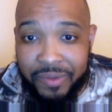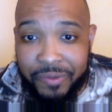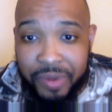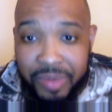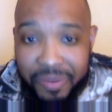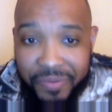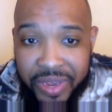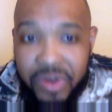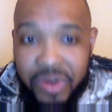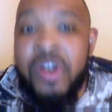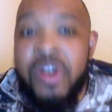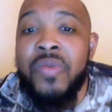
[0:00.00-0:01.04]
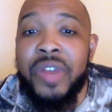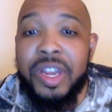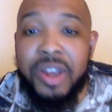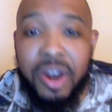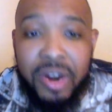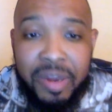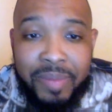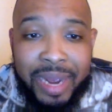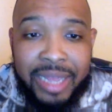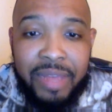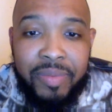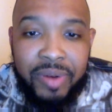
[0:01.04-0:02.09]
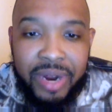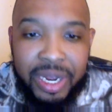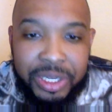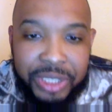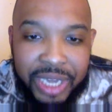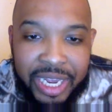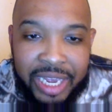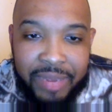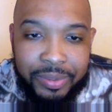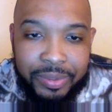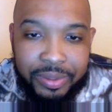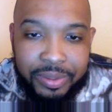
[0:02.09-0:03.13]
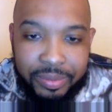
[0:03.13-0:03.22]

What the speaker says: from the field when guarded by LeBron James.